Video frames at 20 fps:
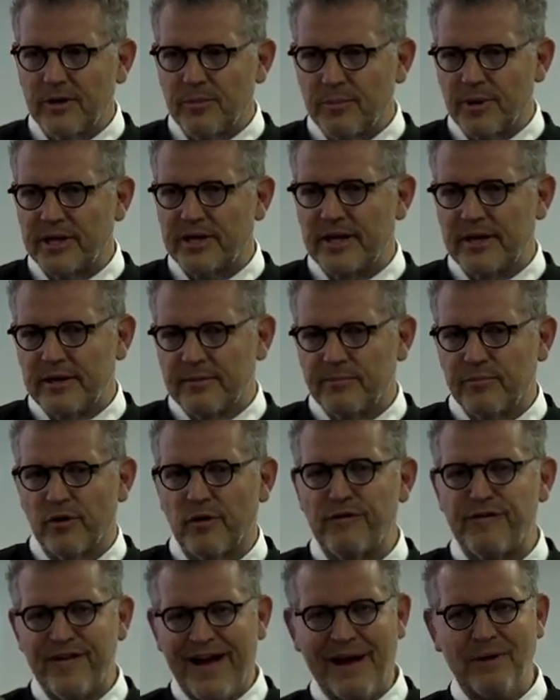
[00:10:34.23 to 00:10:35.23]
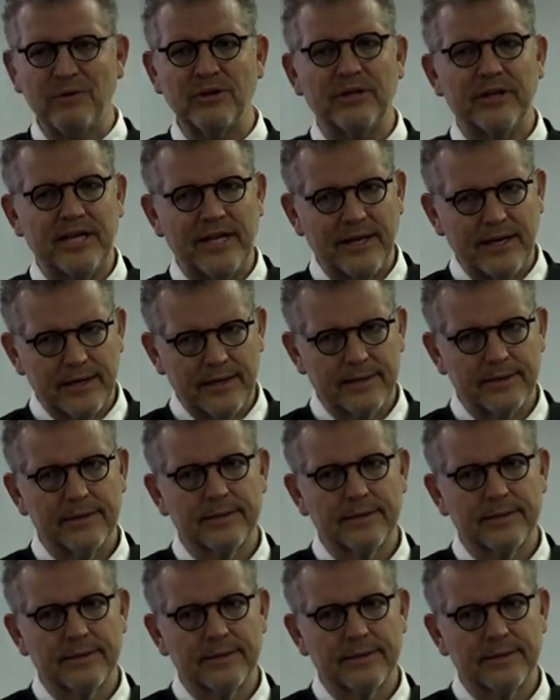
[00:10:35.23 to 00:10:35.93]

but profoundly